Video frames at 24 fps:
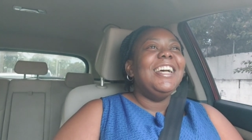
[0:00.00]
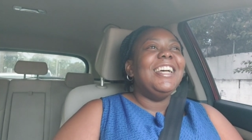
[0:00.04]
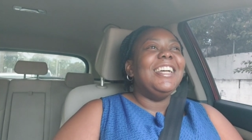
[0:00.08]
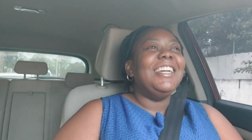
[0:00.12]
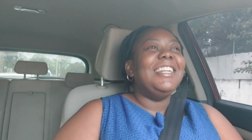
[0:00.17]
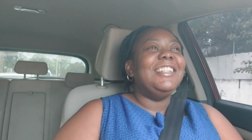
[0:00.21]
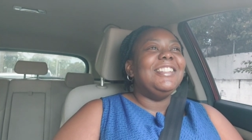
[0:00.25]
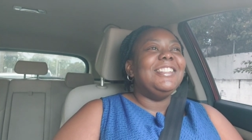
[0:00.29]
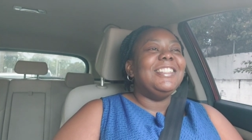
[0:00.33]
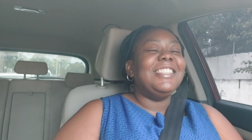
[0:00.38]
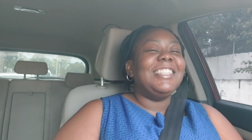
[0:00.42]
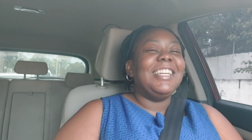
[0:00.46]

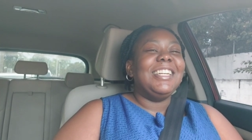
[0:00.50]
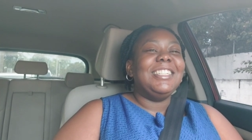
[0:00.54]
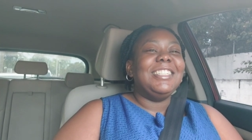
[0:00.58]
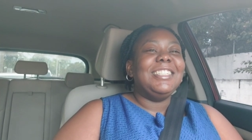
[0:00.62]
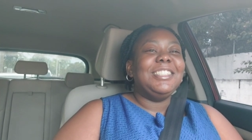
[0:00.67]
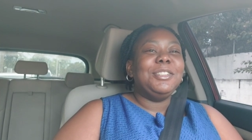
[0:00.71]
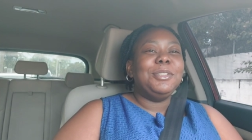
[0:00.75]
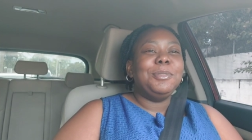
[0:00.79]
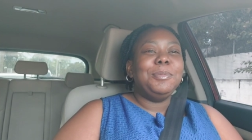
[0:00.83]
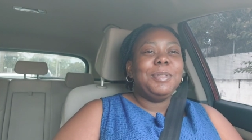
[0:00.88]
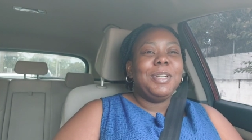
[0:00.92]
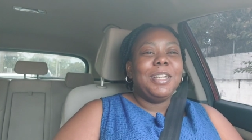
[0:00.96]
anyways and
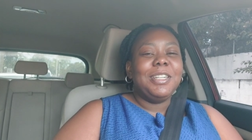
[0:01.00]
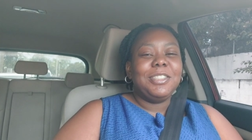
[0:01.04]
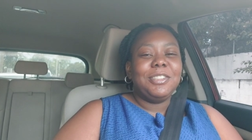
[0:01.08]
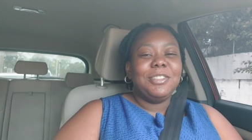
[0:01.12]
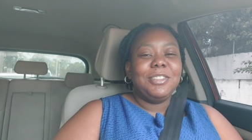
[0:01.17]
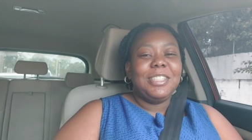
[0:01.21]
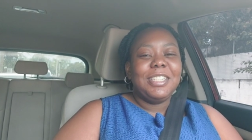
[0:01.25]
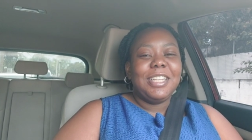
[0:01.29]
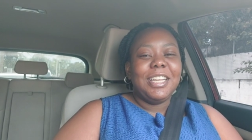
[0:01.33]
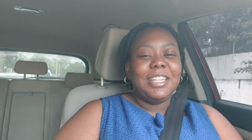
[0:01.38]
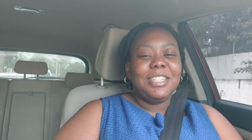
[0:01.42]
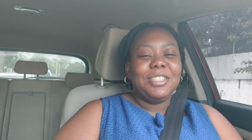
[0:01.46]
she told me that
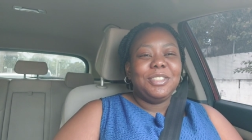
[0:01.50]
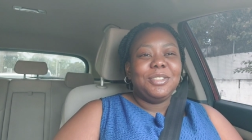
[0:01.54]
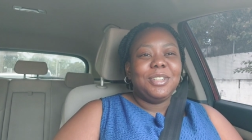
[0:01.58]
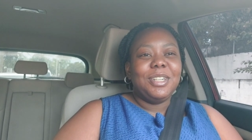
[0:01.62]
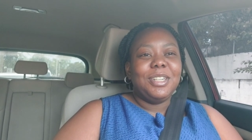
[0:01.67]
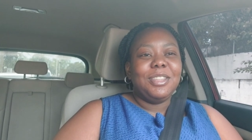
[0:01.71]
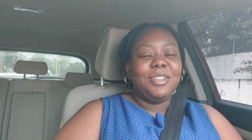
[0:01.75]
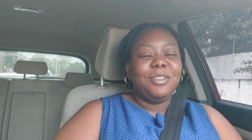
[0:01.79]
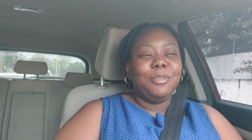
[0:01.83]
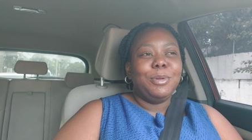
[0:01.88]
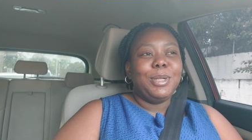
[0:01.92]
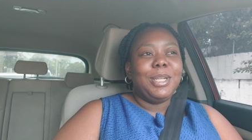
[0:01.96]
she really
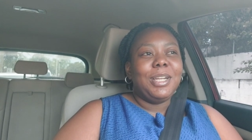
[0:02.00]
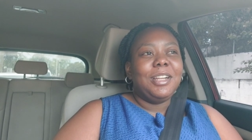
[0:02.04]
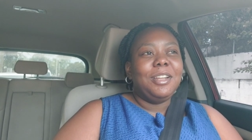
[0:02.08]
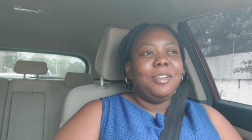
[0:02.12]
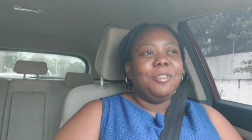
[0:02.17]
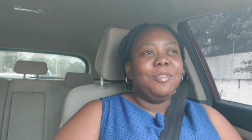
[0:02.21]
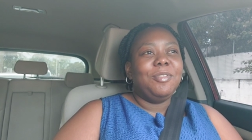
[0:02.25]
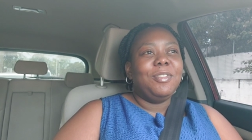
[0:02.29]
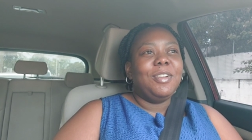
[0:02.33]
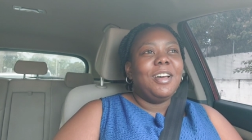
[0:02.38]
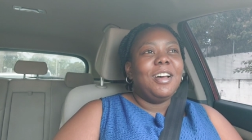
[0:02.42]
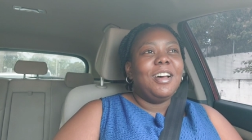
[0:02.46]
enjoyed the
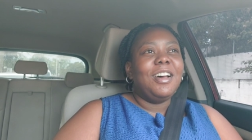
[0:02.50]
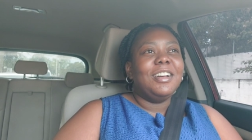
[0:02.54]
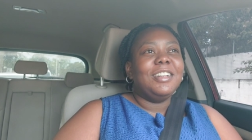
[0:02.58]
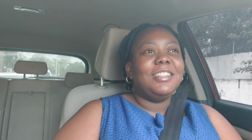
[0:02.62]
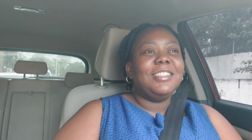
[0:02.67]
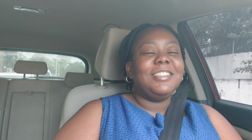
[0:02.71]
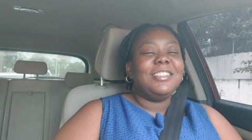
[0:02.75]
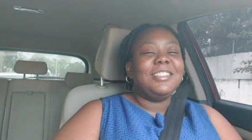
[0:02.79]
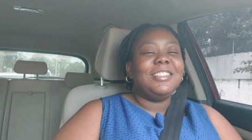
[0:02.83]
weekly vlog